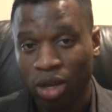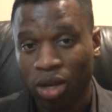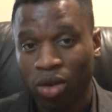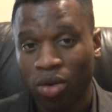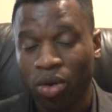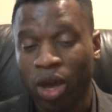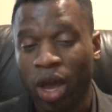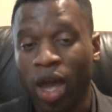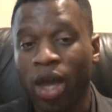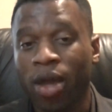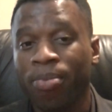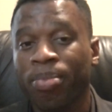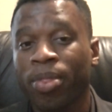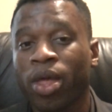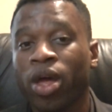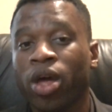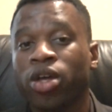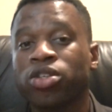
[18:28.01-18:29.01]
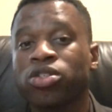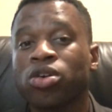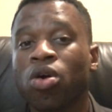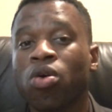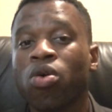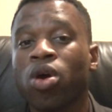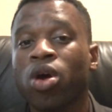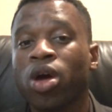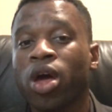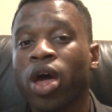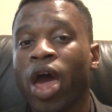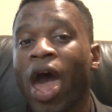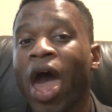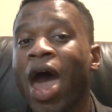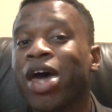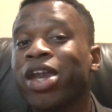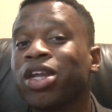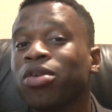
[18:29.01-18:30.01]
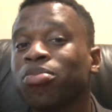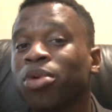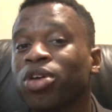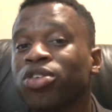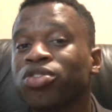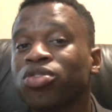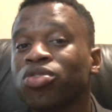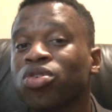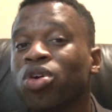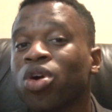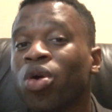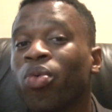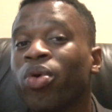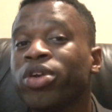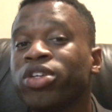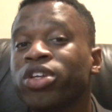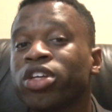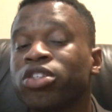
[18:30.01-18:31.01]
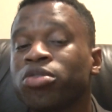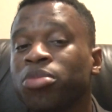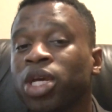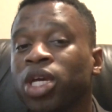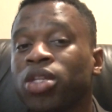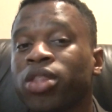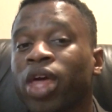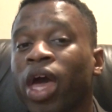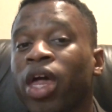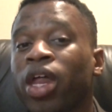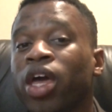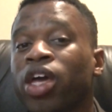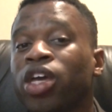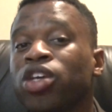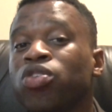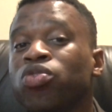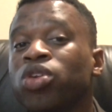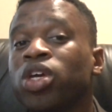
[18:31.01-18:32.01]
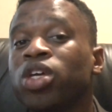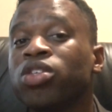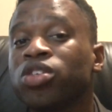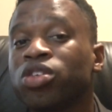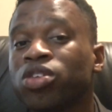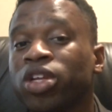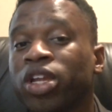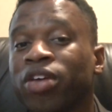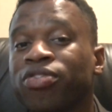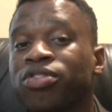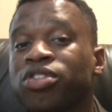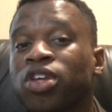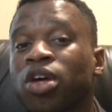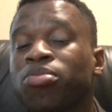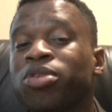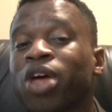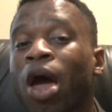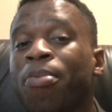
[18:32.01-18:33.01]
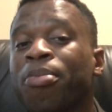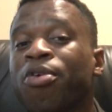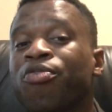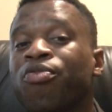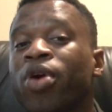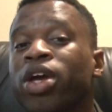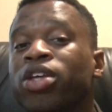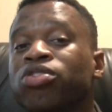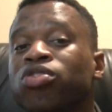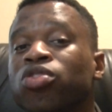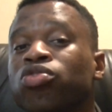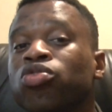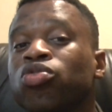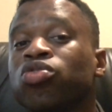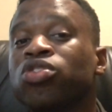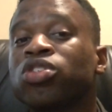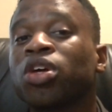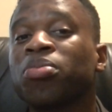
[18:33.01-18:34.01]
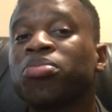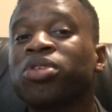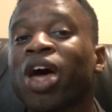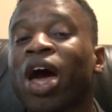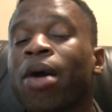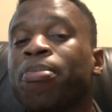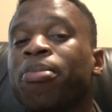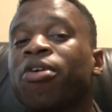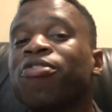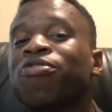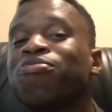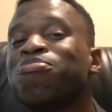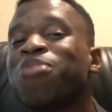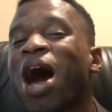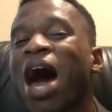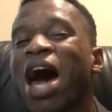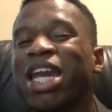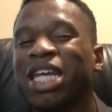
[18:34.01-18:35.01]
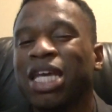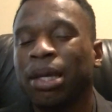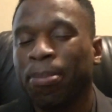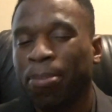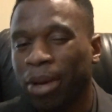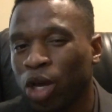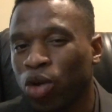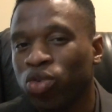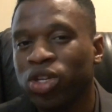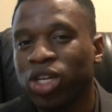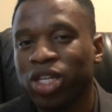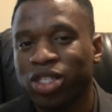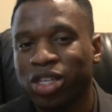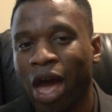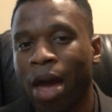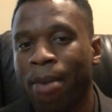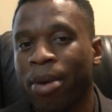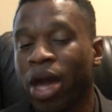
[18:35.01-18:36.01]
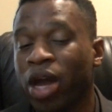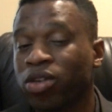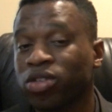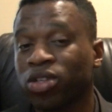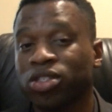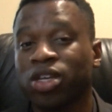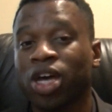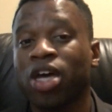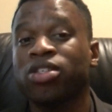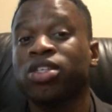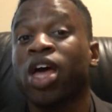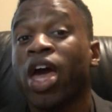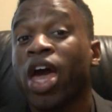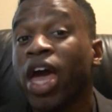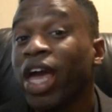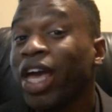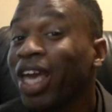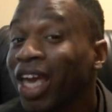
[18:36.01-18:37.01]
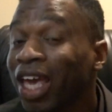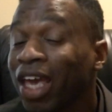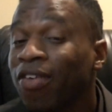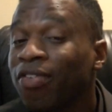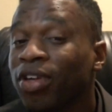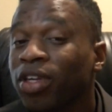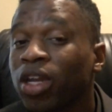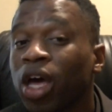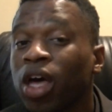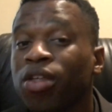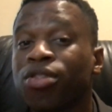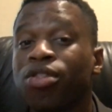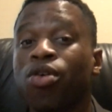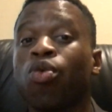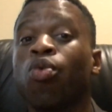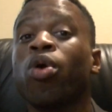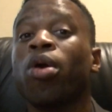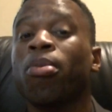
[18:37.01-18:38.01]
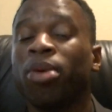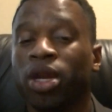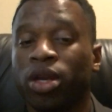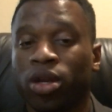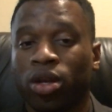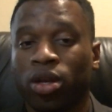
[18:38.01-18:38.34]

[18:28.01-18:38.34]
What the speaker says: Okay? So adding muscle would just mean that you need to lift some type of weights or do some type of bodybuilding type exercise. Even the women.